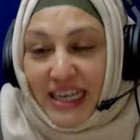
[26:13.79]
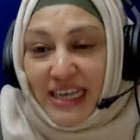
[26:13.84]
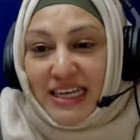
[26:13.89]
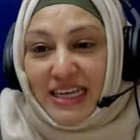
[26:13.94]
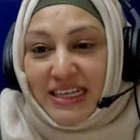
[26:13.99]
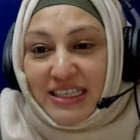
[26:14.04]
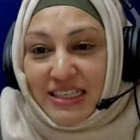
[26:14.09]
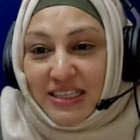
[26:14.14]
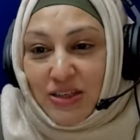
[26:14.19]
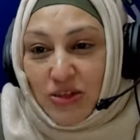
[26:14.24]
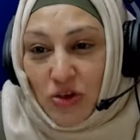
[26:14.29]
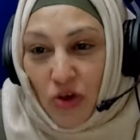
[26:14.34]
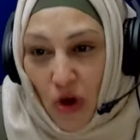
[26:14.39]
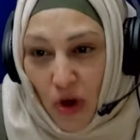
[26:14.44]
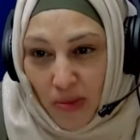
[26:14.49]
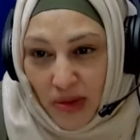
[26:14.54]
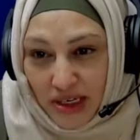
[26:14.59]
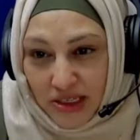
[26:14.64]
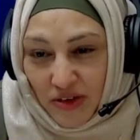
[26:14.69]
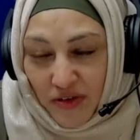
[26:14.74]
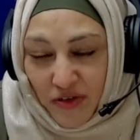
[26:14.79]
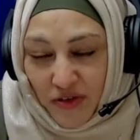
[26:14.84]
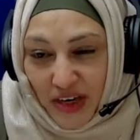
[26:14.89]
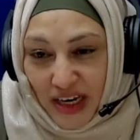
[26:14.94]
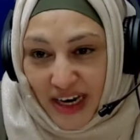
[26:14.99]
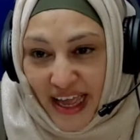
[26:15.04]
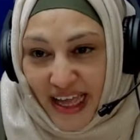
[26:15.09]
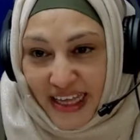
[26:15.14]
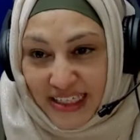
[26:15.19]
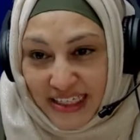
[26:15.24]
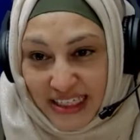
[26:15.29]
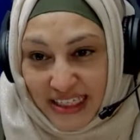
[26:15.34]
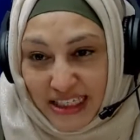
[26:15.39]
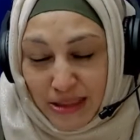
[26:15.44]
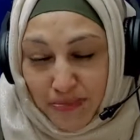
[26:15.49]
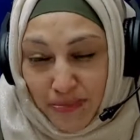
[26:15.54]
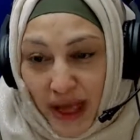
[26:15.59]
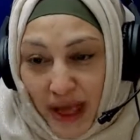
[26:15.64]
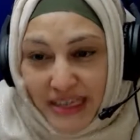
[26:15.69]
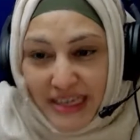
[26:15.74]
It's normal to feel
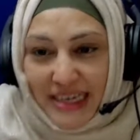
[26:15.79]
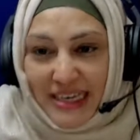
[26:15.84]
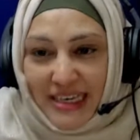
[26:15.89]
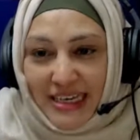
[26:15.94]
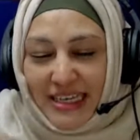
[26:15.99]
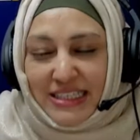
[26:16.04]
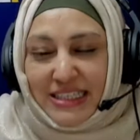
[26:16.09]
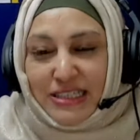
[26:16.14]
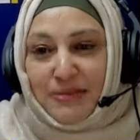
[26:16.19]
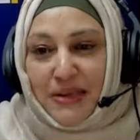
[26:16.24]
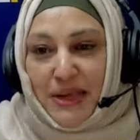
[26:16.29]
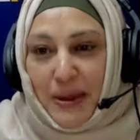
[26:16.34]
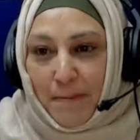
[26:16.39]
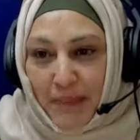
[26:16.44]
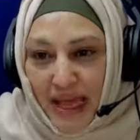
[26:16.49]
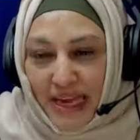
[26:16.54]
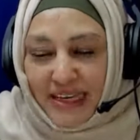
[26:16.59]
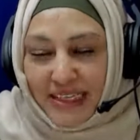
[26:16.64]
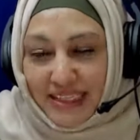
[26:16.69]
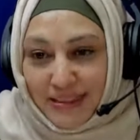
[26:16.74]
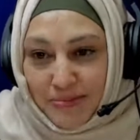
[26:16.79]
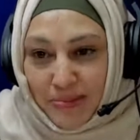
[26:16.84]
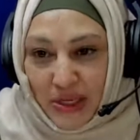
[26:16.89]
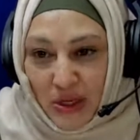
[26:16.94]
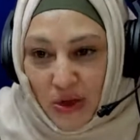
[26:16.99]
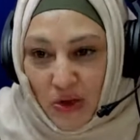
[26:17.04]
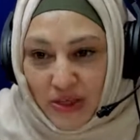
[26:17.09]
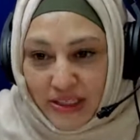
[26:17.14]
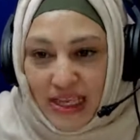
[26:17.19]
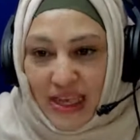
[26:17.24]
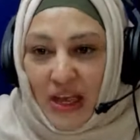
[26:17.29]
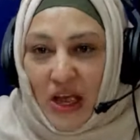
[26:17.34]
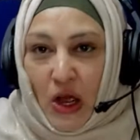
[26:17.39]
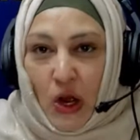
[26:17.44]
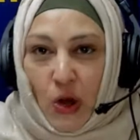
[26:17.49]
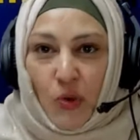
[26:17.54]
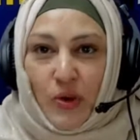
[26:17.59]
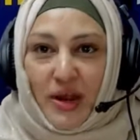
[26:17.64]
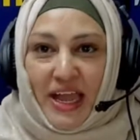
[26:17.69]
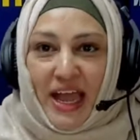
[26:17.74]
anxious, but it needs to be a balance, because
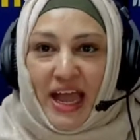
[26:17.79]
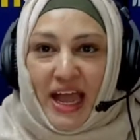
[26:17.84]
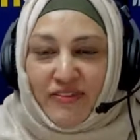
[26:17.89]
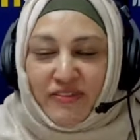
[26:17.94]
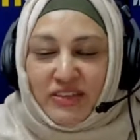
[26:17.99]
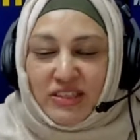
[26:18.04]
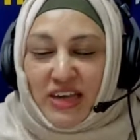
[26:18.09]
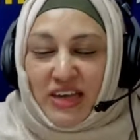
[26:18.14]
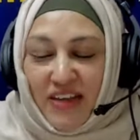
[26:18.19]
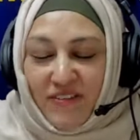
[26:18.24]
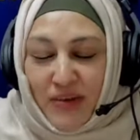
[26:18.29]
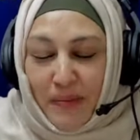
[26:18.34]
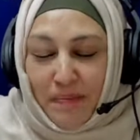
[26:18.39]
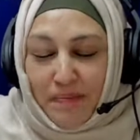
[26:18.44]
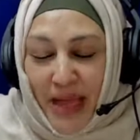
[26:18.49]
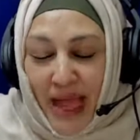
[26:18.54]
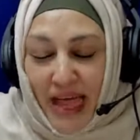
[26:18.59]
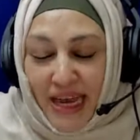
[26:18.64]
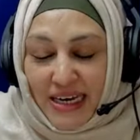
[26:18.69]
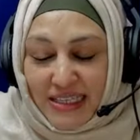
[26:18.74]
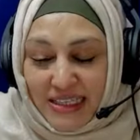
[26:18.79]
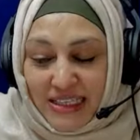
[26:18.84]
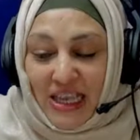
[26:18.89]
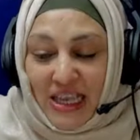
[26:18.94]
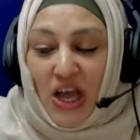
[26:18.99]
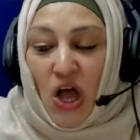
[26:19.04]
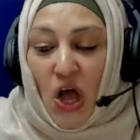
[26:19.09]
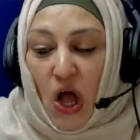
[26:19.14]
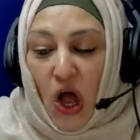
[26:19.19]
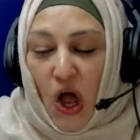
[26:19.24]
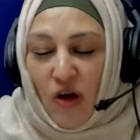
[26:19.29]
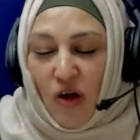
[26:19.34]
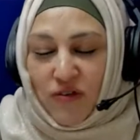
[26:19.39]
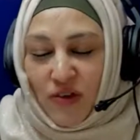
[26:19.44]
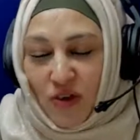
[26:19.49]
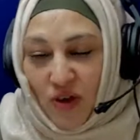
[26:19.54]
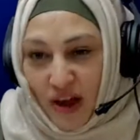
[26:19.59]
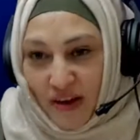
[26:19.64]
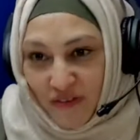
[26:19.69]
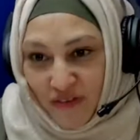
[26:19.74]
we have to have a balance of
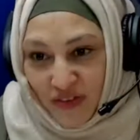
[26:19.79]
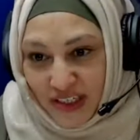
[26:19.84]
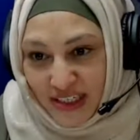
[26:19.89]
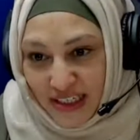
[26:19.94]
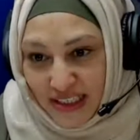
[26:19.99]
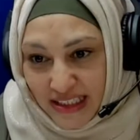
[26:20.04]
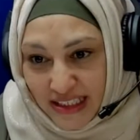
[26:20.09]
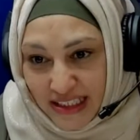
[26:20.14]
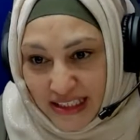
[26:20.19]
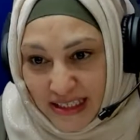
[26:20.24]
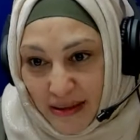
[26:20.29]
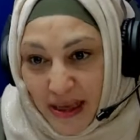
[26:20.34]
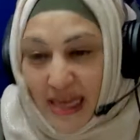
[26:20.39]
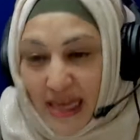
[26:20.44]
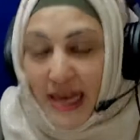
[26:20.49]
confidence